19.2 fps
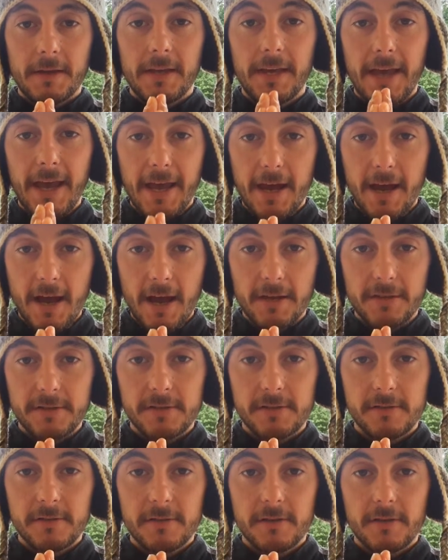
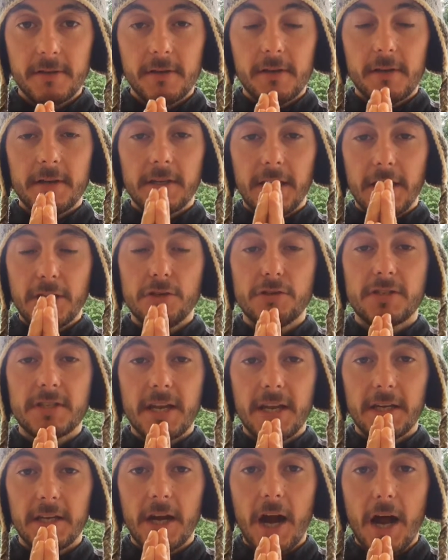chaos? Can you
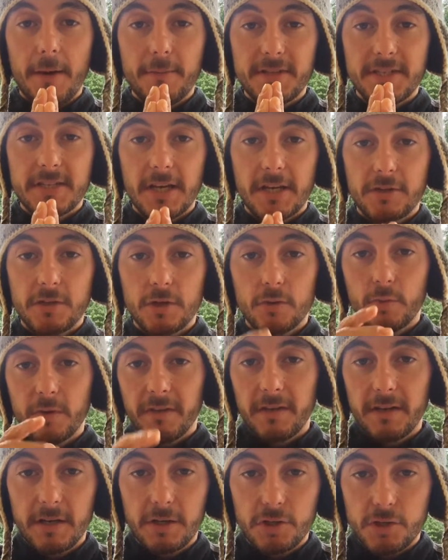stay calm and centered
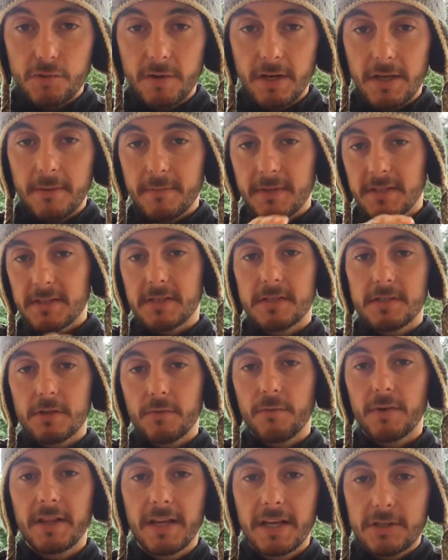within a dream? This is
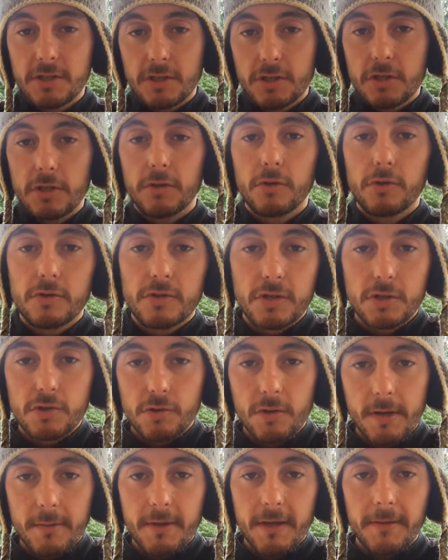the relation to lucid
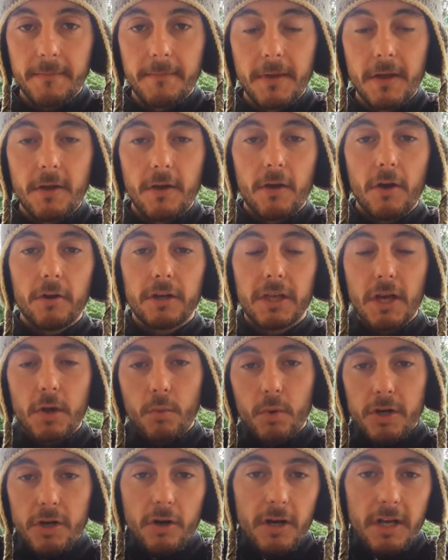dreaming. Okay,
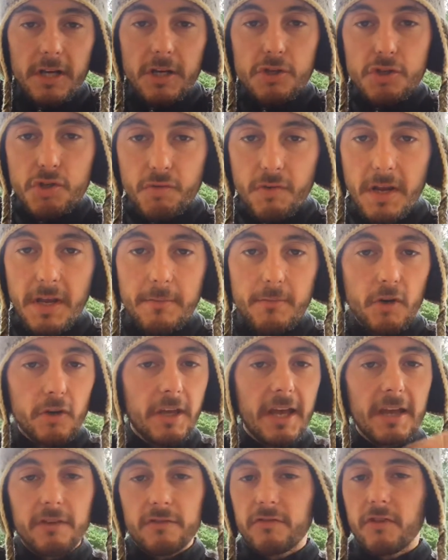when you're in a dream, you're
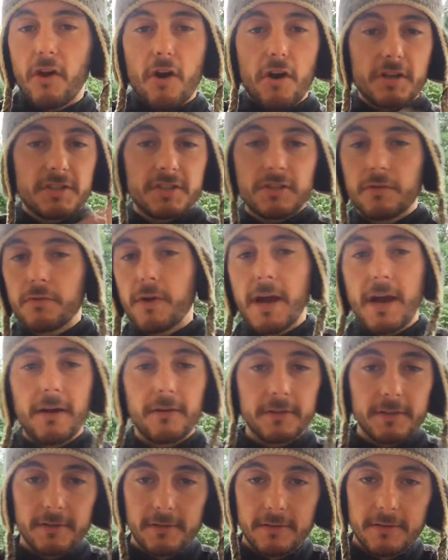getting tossed
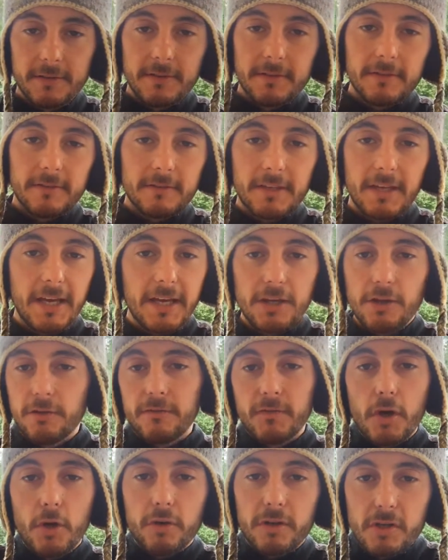around. Okay, you
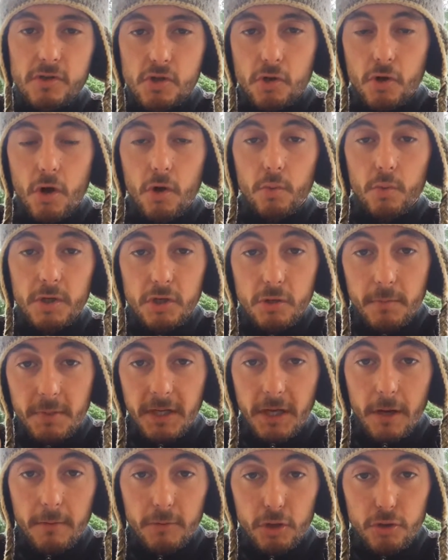have no control. When you
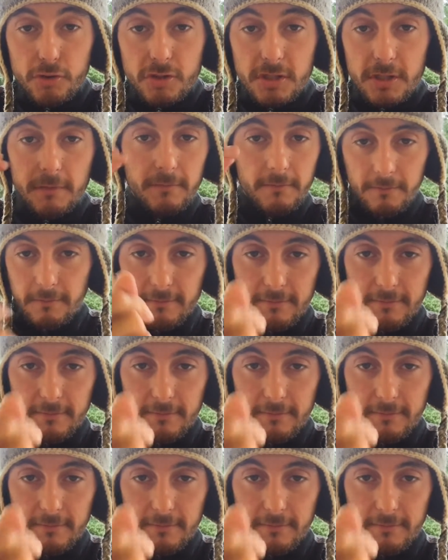become lucid,